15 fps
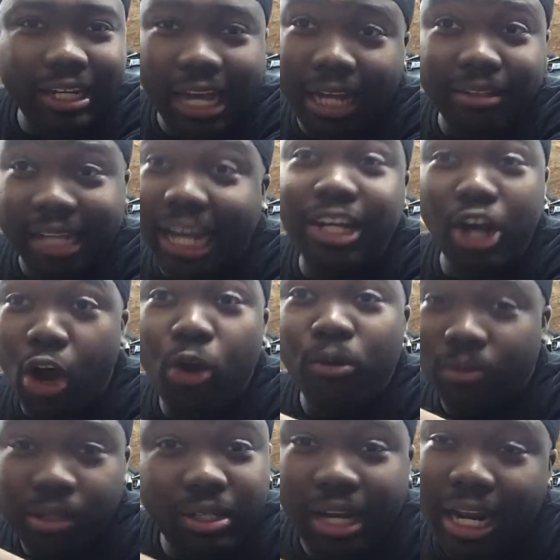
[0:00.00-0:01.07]
They
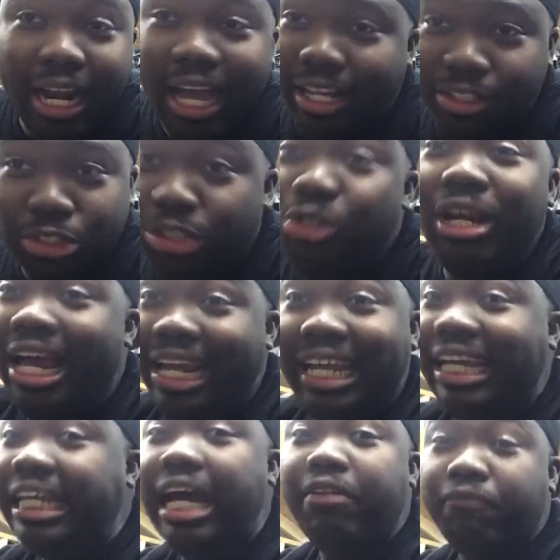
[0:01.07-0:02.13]
know. You're not
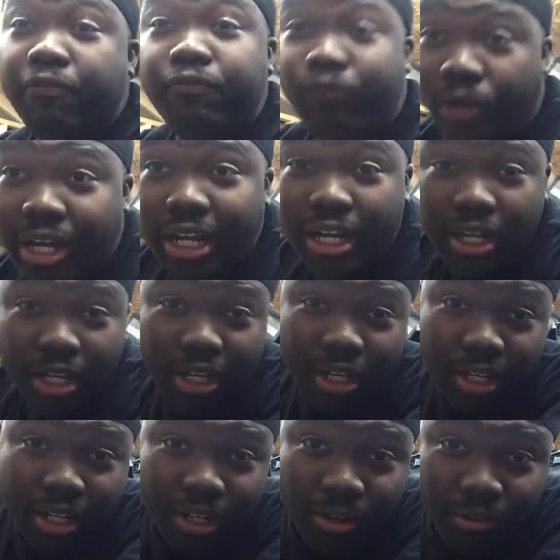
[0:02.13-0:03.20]
getting nothing for free.
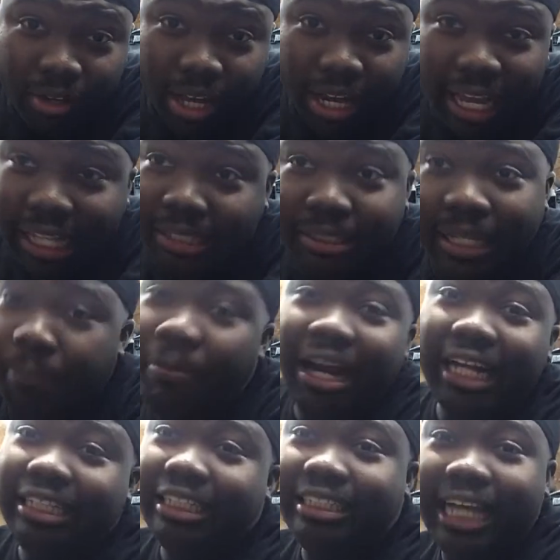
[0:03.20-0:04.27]
Okay, they bring
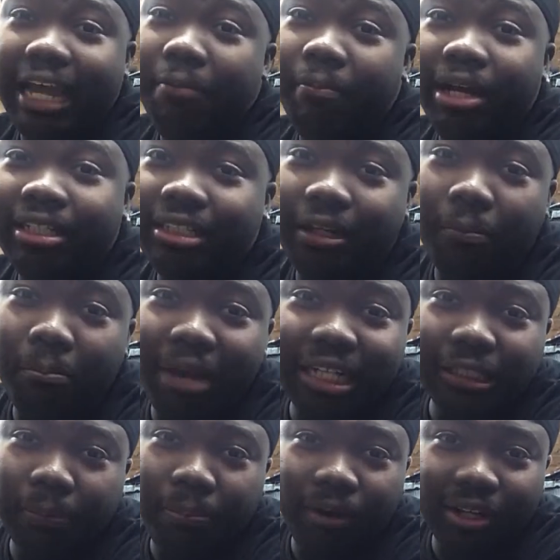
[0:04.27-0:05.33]
out the tape measure to
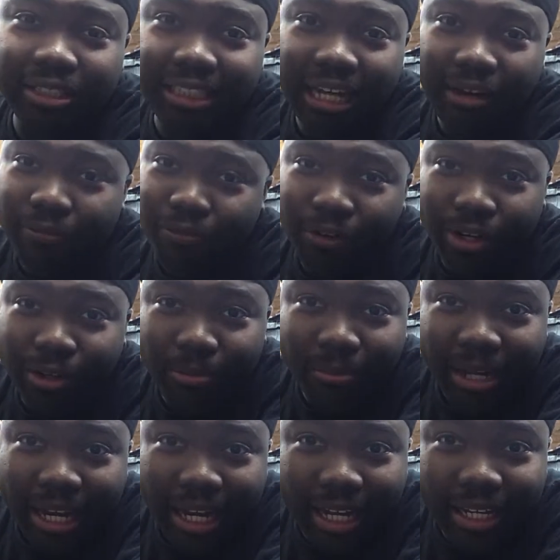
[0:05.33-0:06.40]
measure parts out for you,
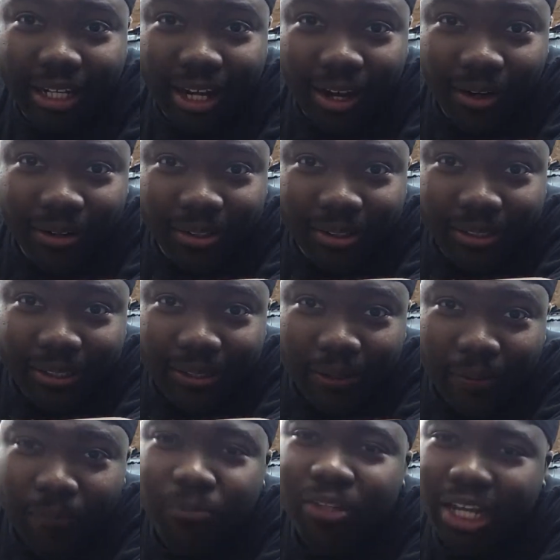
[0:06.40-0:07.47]
man. No.
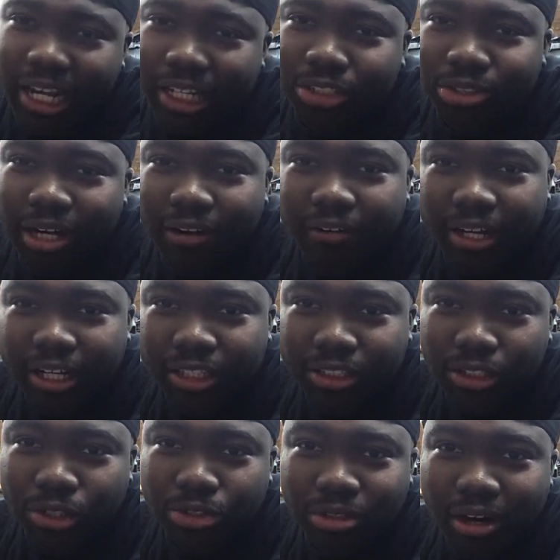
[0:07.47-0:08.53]
Kia
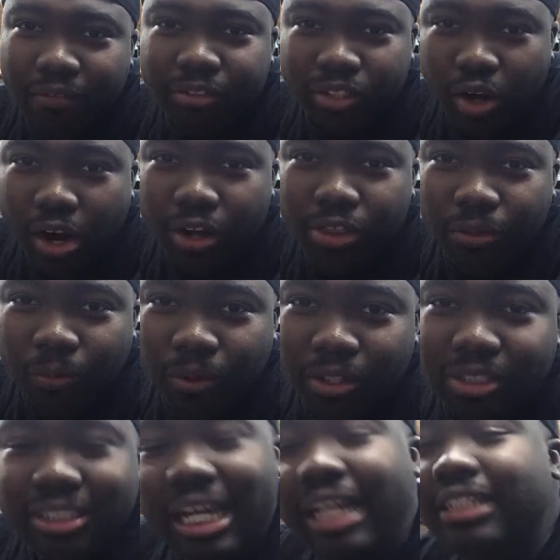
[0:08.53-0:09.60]
Soul drivers are the
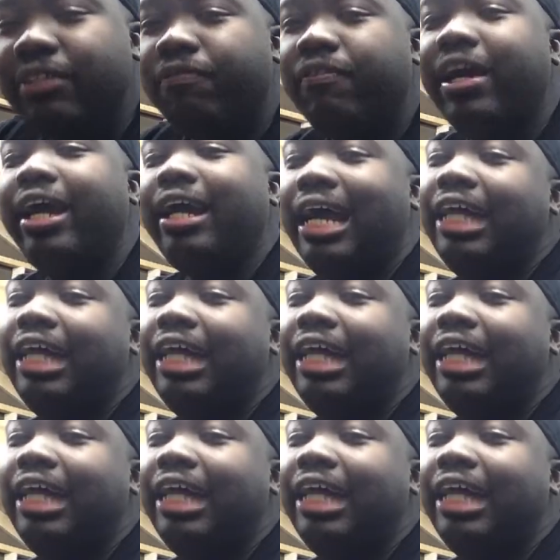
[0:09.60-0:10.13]
worst. That is a fact.